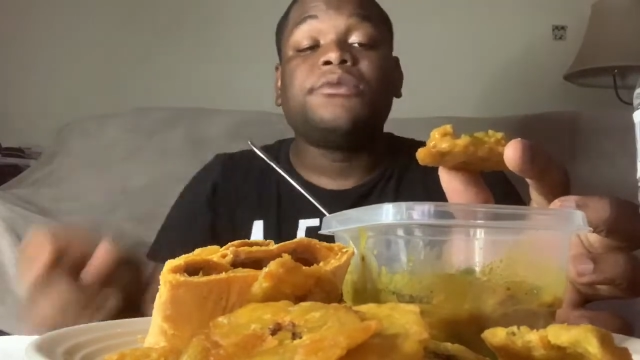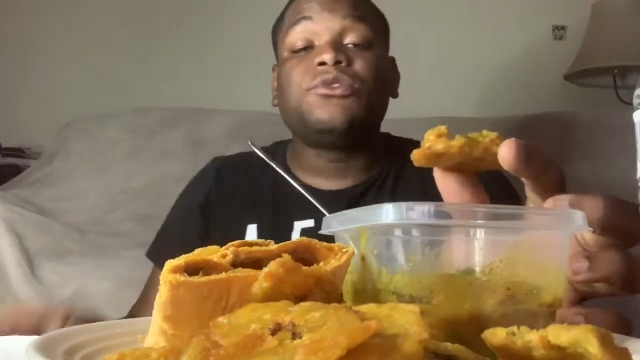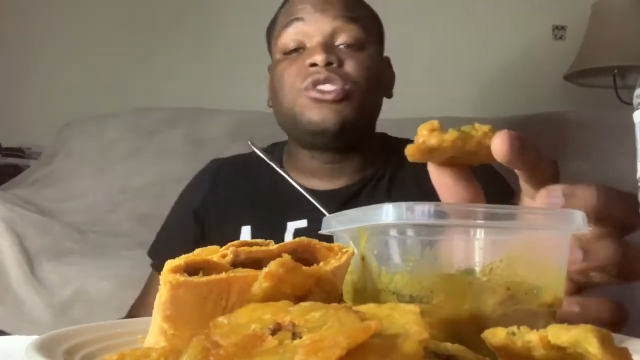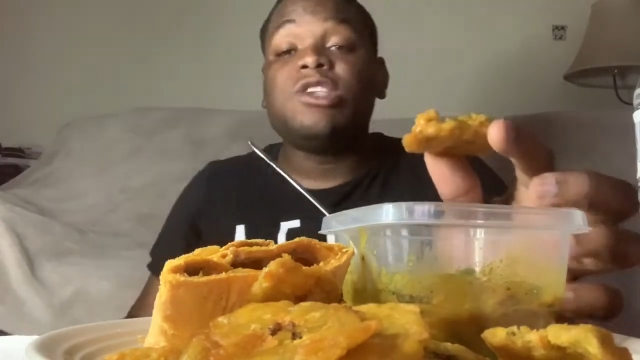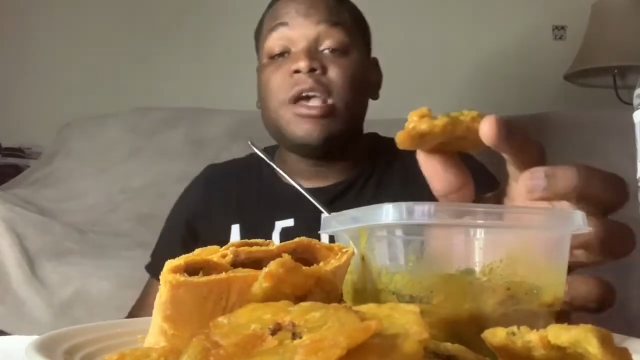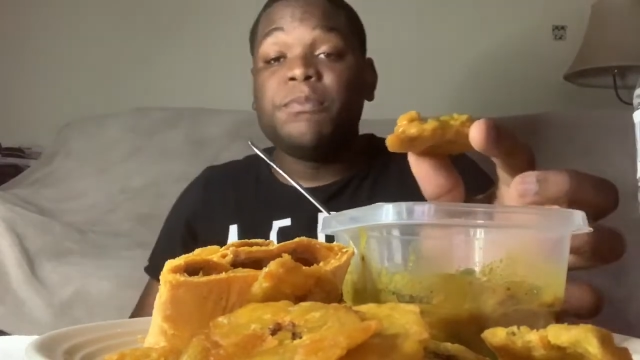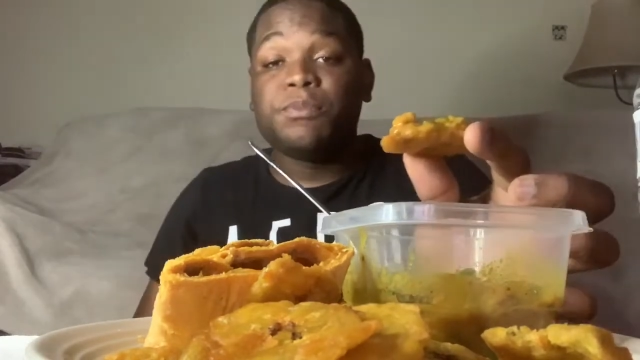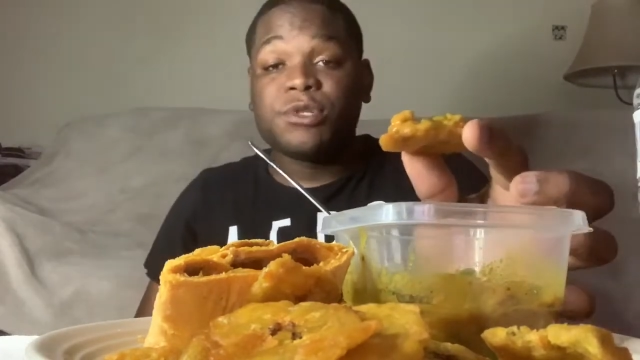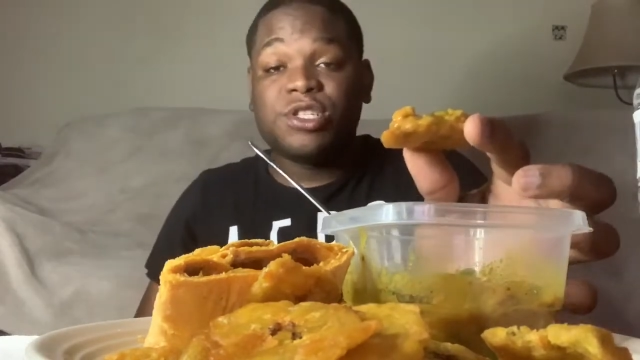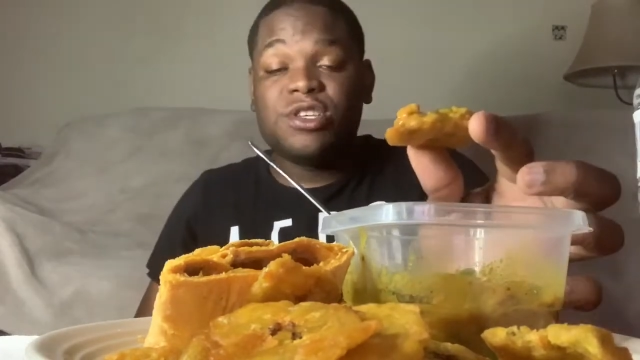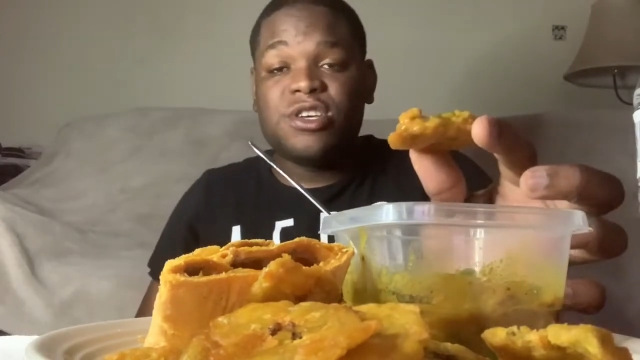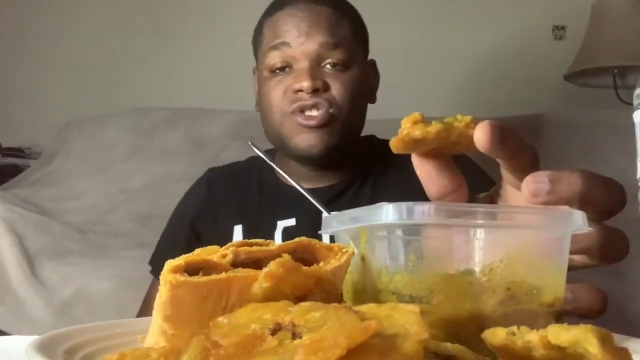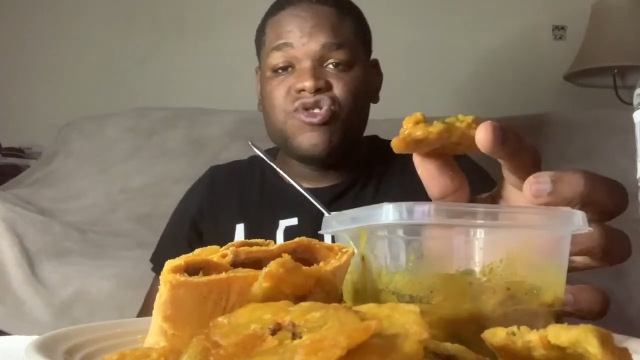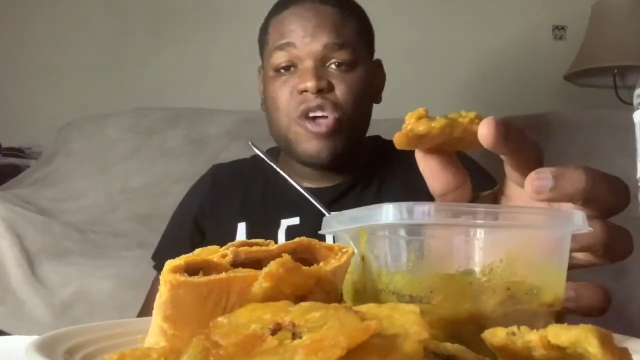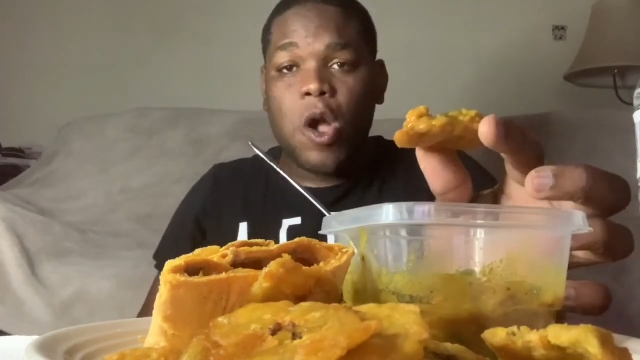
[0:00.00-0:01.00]
same
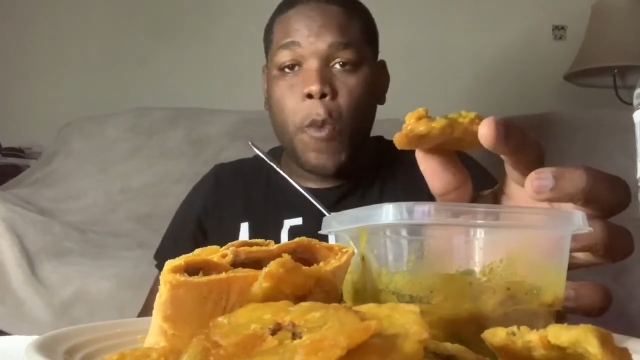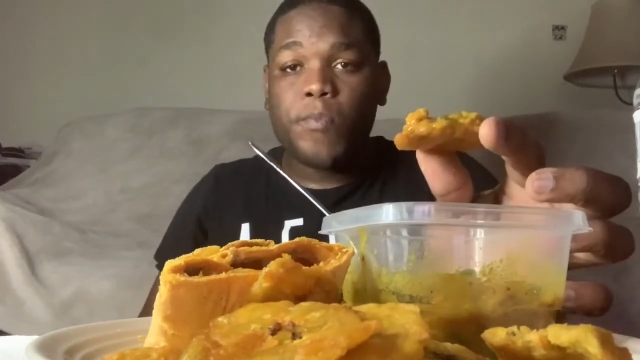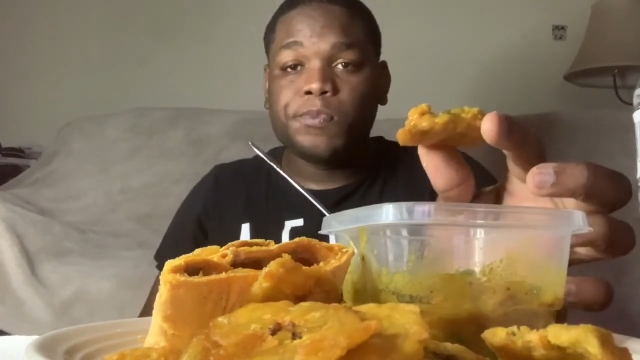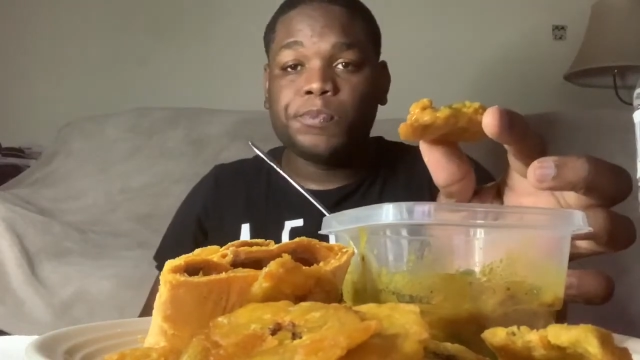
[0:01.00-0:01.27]
procedure